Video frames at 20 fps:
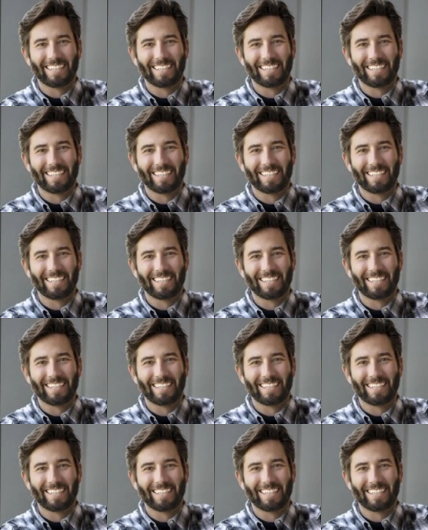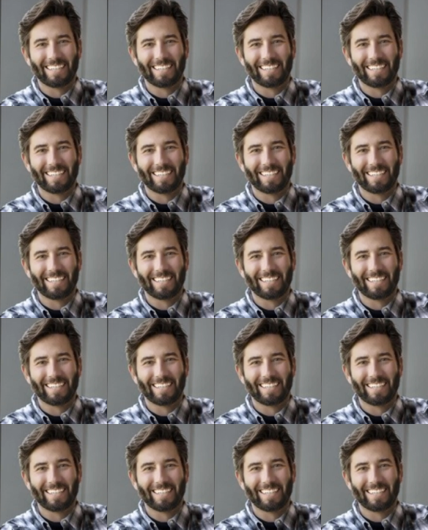
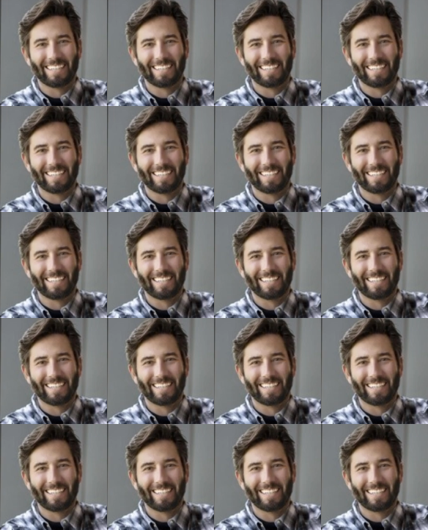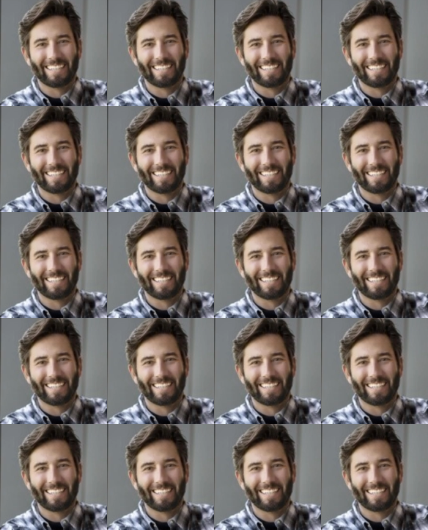
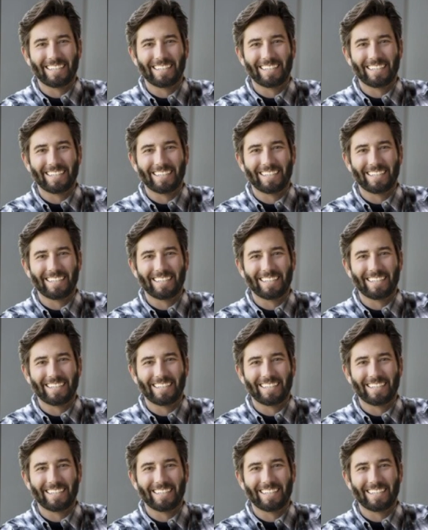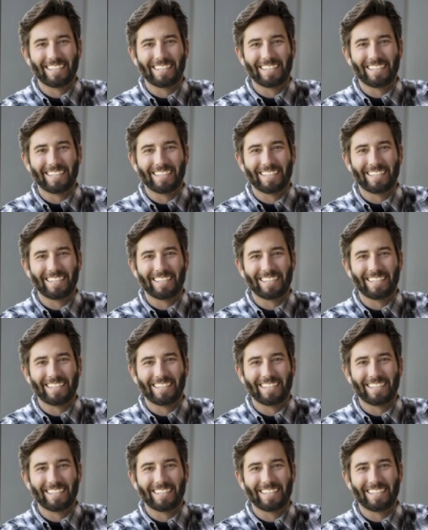
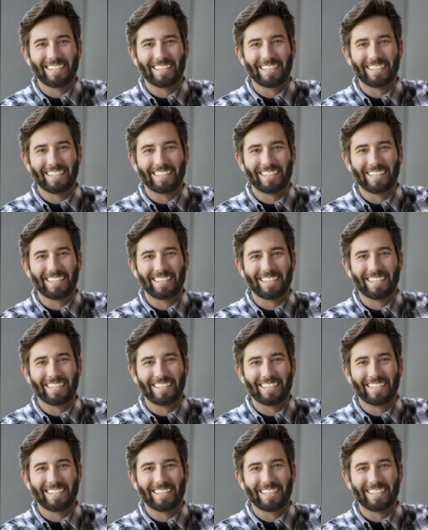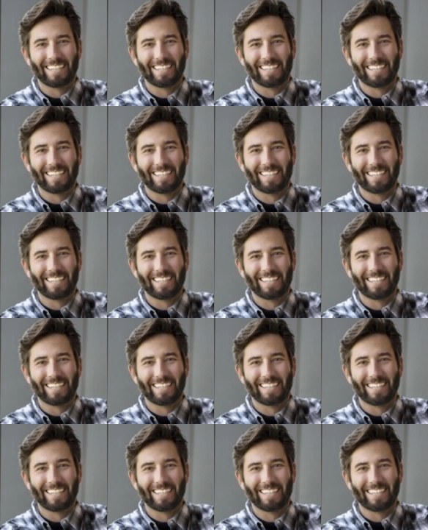This is a still picture; no speech is visible.